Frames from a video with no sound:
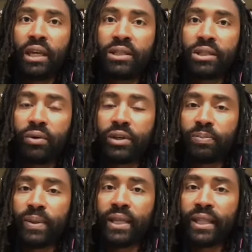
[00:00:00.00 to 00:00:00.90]
has always
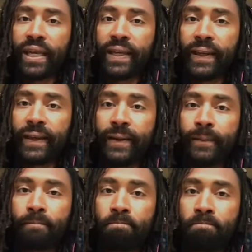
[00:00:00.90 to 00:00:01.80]
been like
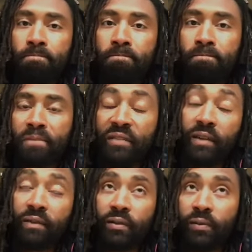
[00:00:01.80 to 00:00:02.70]
my
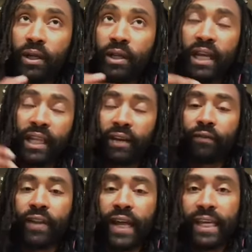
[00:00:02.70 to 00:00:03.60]
favorite one. I like
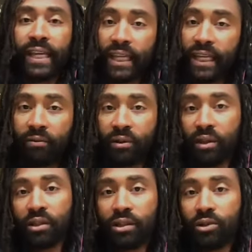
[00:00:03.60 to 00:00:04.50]
flight and
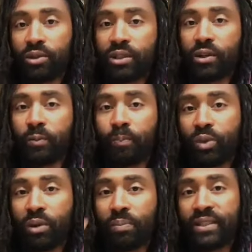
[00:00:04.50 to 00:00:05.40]
everything too. So,
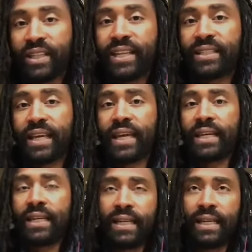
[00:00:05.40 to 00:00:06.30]
but besides that,
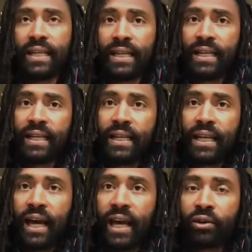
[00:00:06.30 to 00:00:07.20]

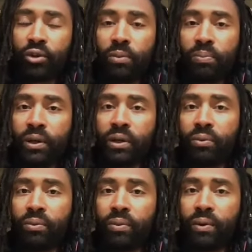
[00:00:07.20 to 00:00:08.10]
I grew up in
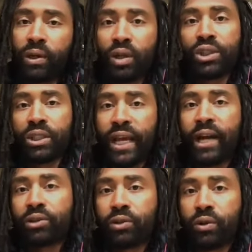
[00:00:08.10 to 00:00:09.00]
the Christian
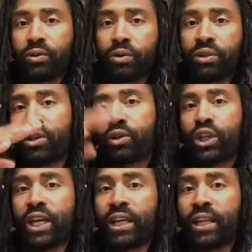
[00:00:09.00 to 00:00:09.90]
household, so
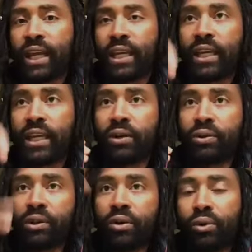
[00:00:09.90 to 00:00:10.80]
associating like, you know,
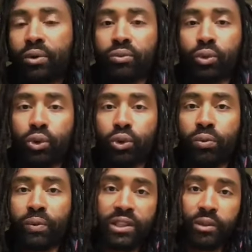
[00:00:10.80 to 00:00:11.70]
the golden rule
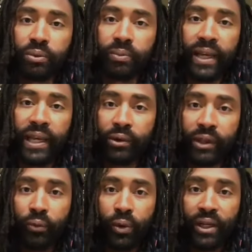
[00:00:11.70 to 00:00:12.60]
with Superman, or
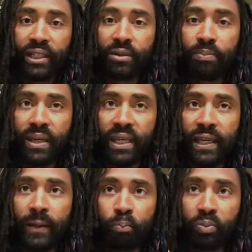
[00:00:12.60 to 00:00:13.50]
like wanting to
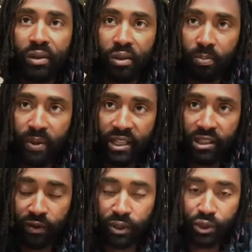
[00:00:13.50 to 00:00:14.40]
be the
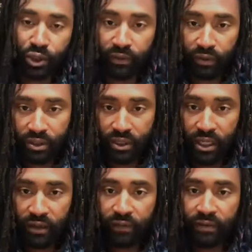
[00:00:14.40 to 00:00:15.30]
best version of
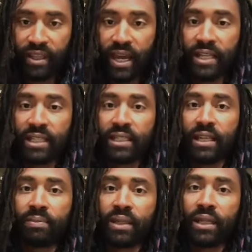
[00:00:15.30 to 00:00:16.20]
yourself, that's
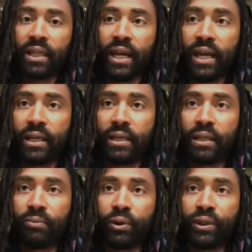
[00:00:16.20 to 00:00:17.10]
something that
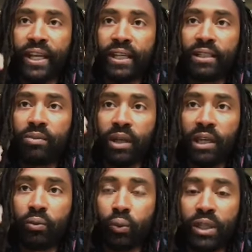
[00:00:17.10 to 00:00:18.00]
related to
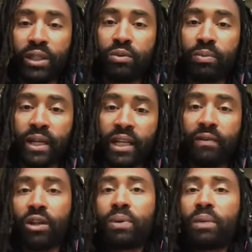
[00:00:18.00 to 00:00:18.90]
me with Superman, even
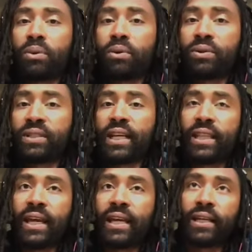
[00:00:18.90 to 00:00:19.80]
though people say
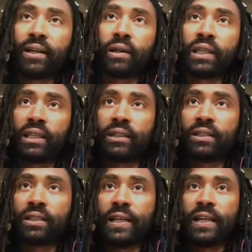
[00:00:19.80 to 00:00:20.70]
that, you know, he's
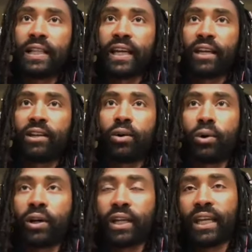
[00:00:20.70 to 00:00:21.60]
like a
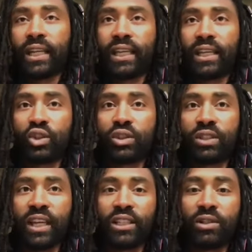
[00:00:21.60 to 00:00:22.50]
dork and he's just
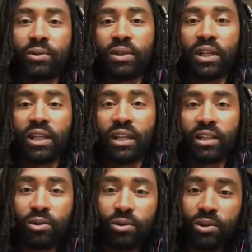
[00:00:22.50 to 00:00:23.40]
like too goody and
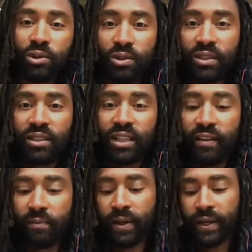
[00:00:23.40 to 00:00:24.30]
two shoes and stuff,
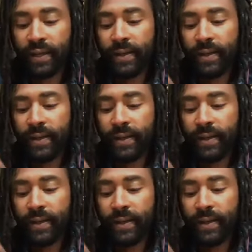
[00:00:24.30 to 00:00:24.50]
but